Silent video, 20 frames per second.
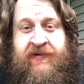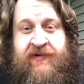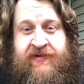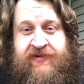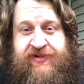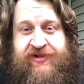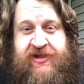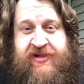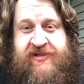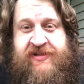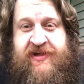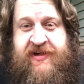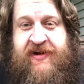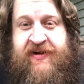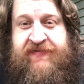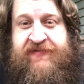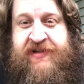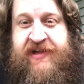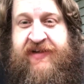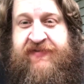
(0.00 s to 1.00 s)
Just
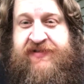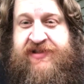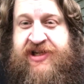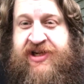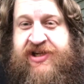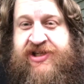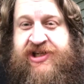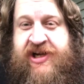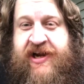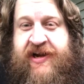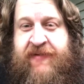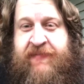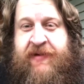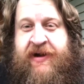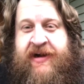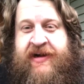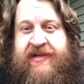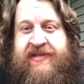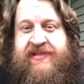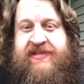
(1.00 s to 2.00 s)
enough to give TJ a
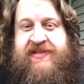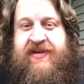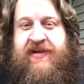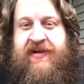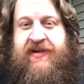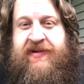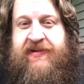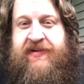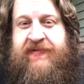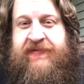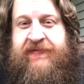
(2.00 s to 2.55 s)
mighty suck.